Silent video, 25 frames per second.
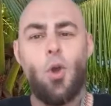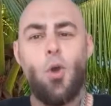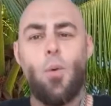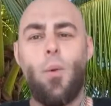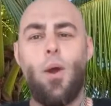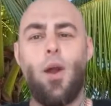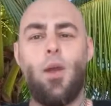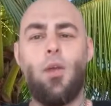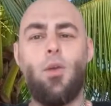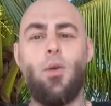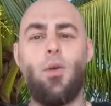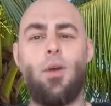
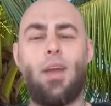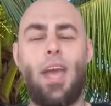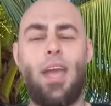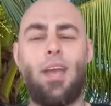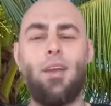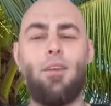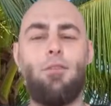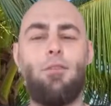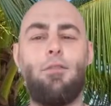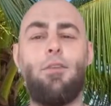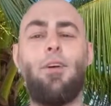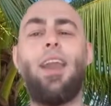where you'll
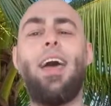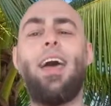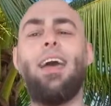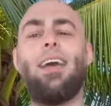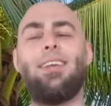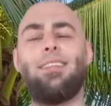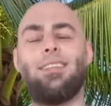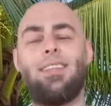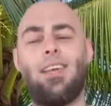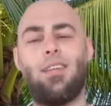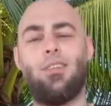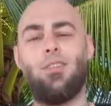gain full
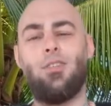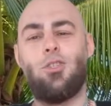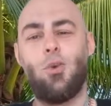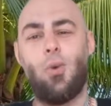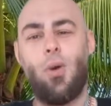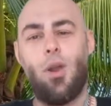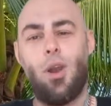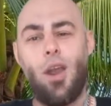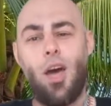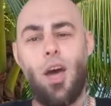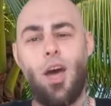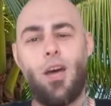access
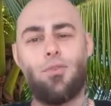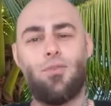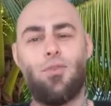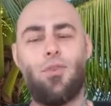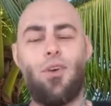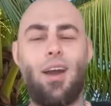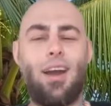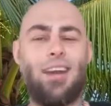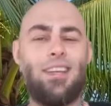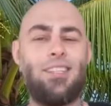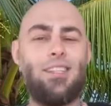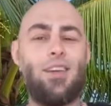to a large
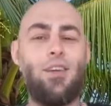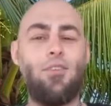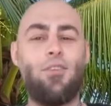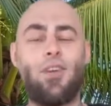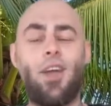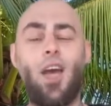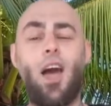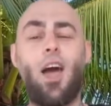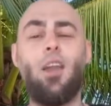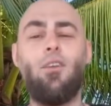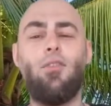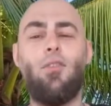variety of
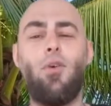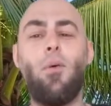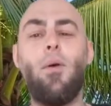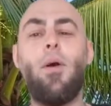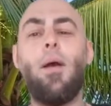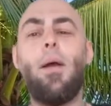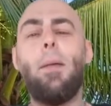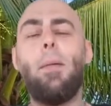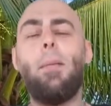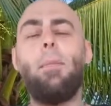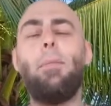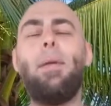colourful
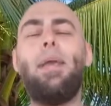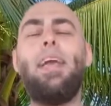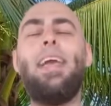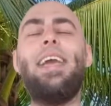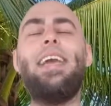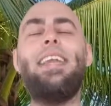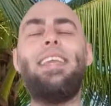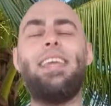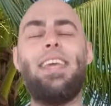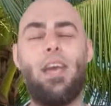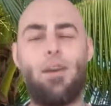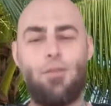
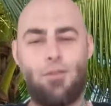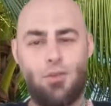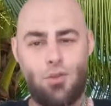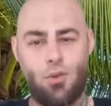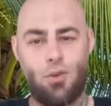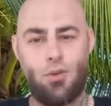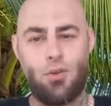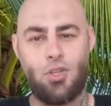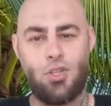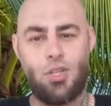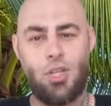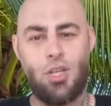PDF
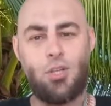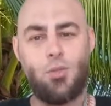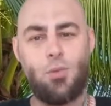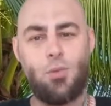song sheets